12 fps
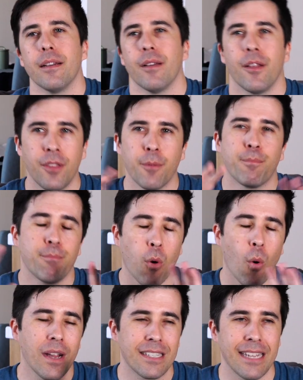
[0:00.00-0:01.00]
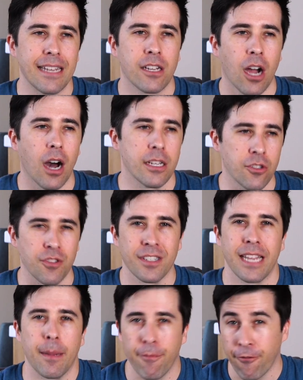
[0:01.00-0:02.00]
The points and cost are the
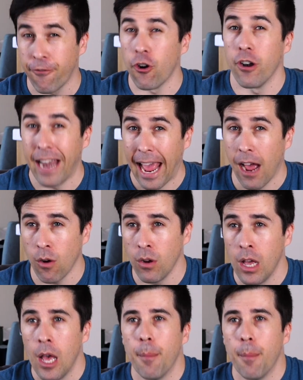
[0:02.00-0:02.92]
same for now,